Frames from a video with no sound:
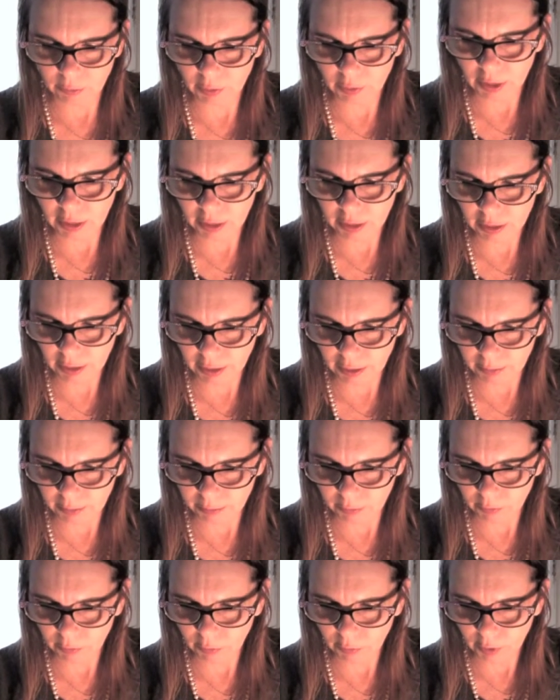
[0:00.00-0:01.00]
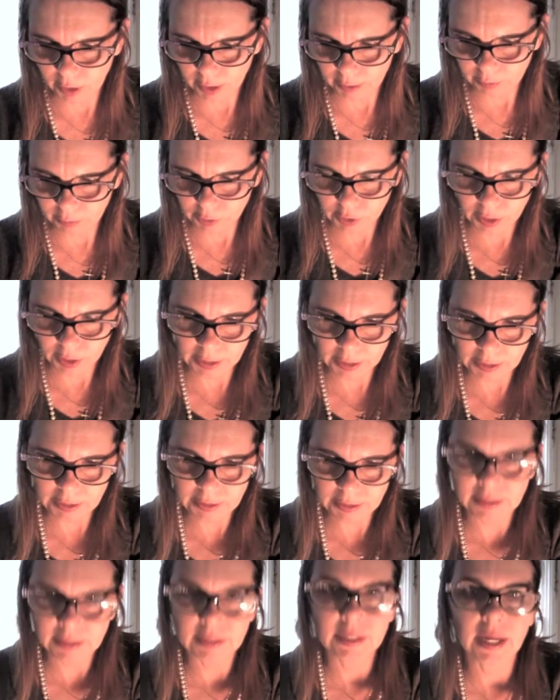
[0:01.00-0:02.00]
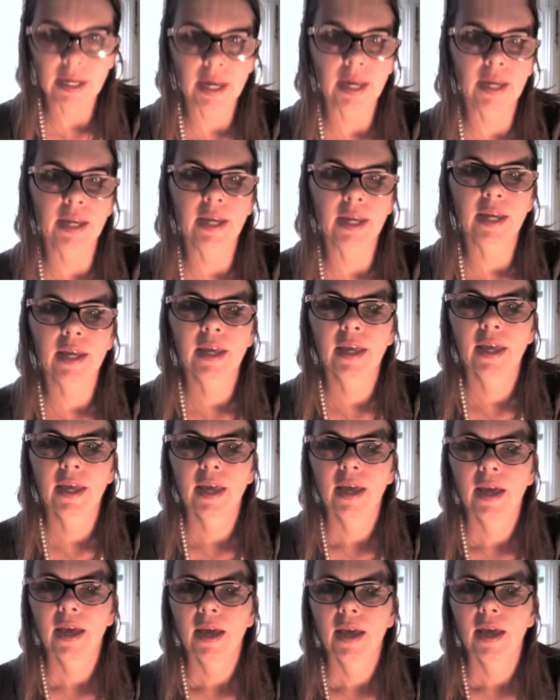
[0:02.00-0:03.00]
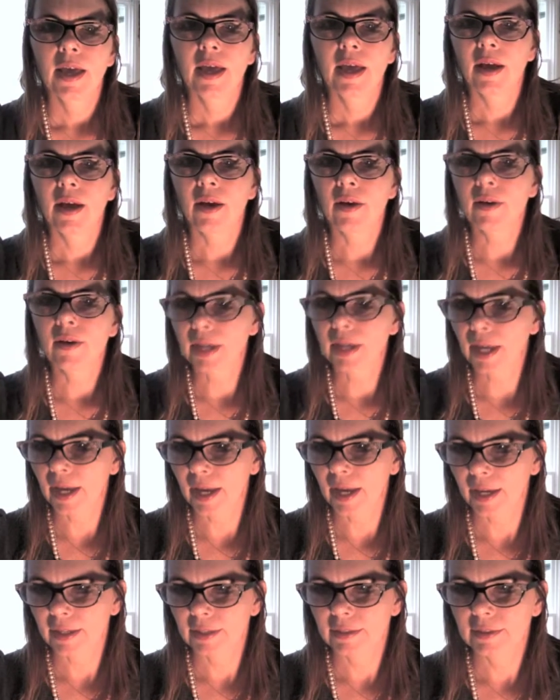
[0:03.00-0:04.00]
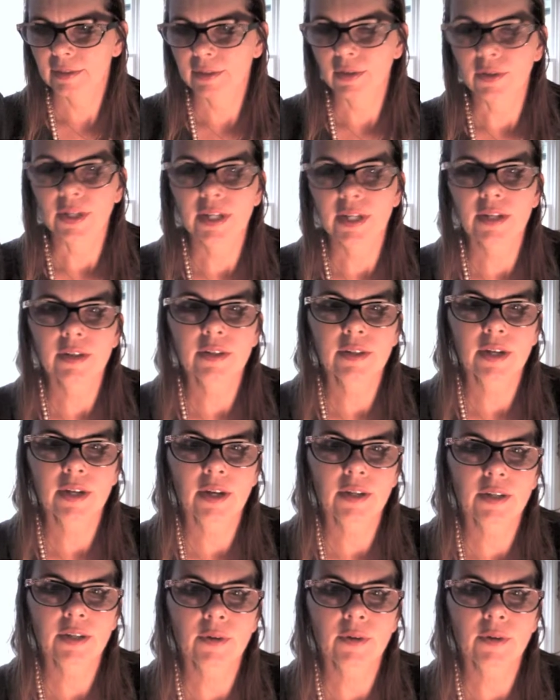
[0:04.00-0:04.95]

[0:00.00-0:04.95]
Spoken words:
with what I'm trying to say. Okay, so here now your